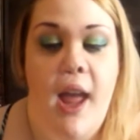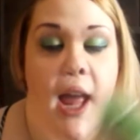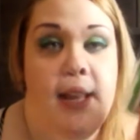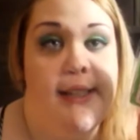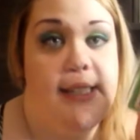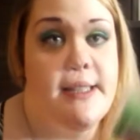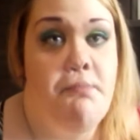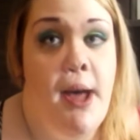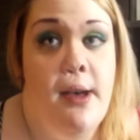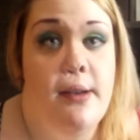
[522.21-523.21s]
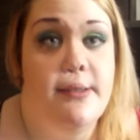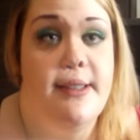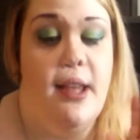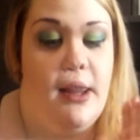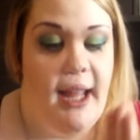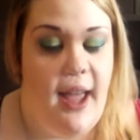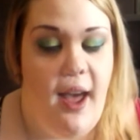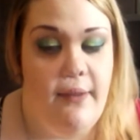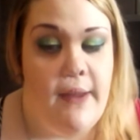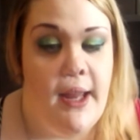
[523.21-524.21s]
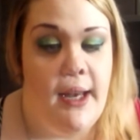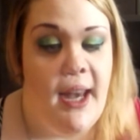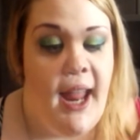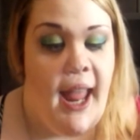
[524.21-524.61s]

and it smells like heaven.